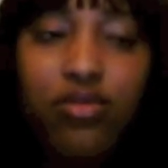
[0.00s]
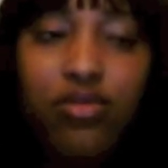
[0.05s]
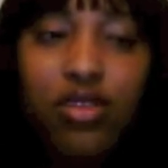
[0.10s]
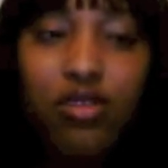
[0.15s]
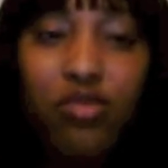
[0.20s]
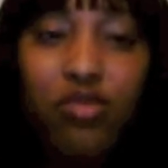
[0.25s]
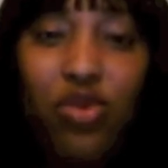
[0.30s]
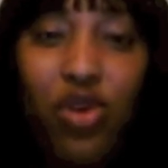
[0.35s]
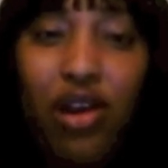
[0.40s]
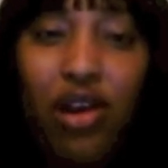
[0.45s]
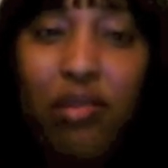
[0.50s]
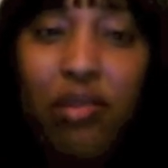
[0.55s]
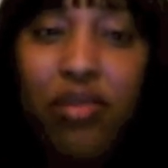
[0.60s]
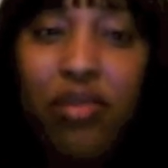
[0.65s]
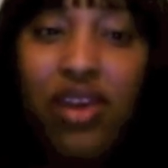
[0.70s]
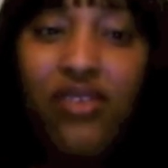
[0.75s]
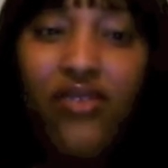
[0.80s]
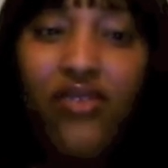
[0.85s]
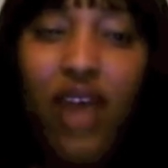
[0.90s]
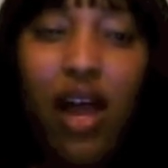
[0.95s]
support
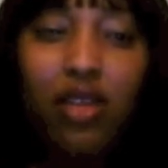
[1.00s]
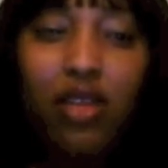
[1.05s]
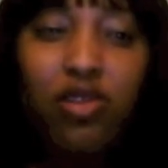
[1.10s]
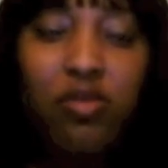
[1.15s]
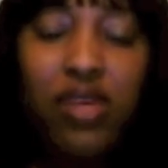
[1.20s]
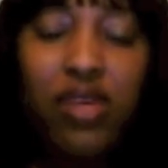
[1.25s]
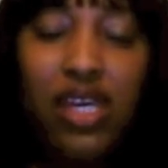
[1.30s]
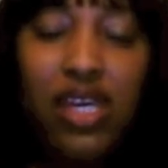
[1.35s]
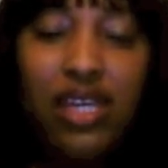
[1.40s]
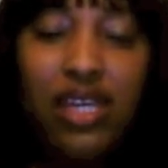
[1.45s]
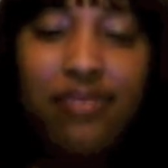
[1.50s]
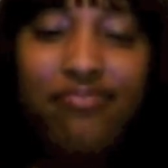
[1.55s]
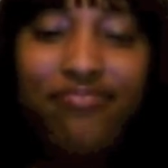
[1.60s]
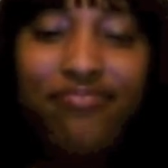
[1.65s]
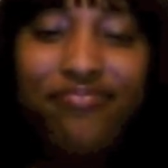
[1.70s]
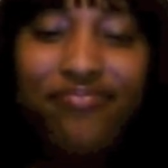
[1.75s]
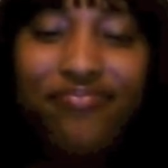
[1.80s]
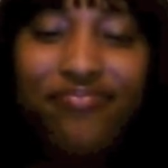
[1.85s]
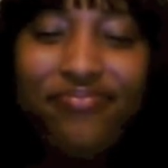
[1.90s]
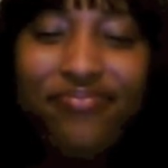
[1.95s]
me, follow me,
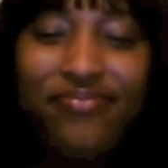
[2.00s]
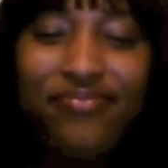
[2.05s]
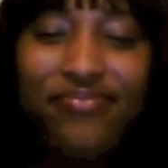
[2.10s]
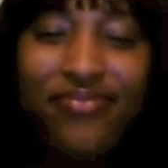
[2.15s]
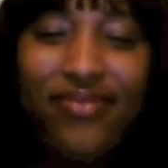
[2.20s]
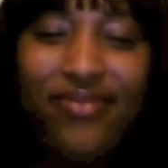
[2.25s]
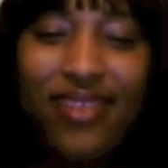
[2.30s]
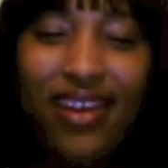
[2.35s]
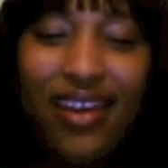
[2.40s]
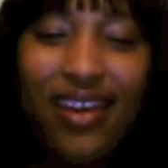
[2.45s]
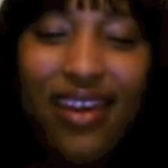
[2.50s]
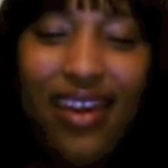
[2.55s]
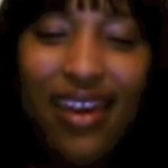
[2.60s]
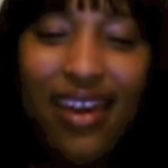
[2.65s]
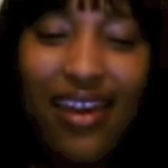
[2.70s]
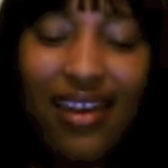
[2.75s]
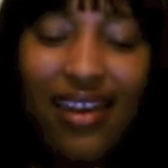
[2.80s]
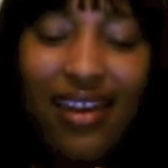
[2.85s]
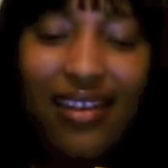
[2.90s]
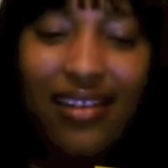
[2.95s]

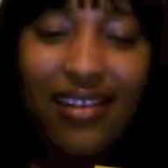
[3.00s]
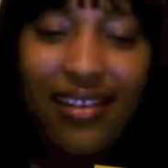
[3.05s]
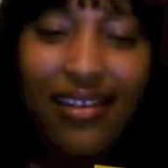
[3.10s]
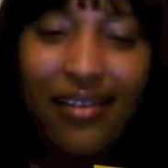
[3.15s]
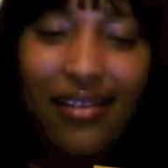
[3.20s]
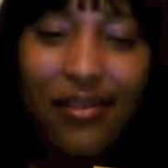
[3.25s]
and